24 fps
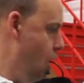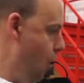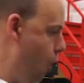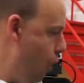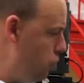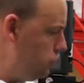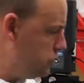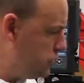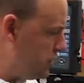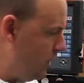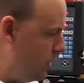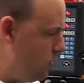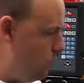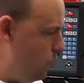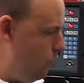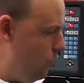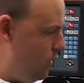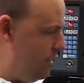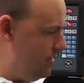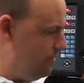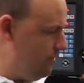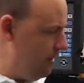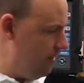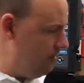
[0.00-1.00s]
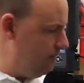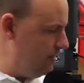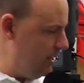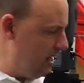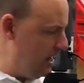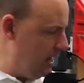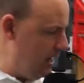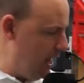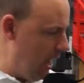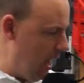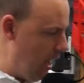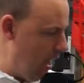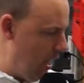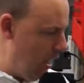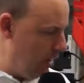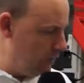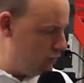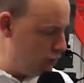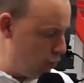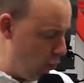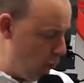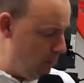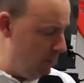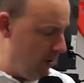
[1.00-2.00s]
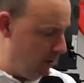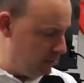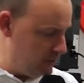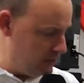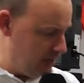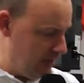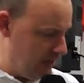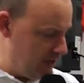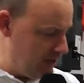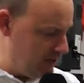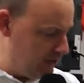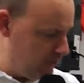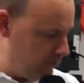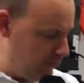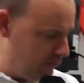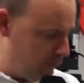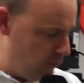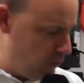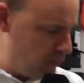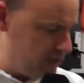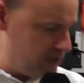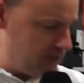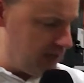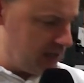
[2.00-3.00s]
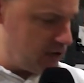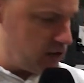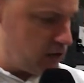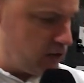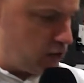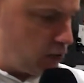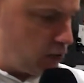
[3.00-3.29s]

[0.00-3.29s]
Also with the uh, tool post here, this is a four station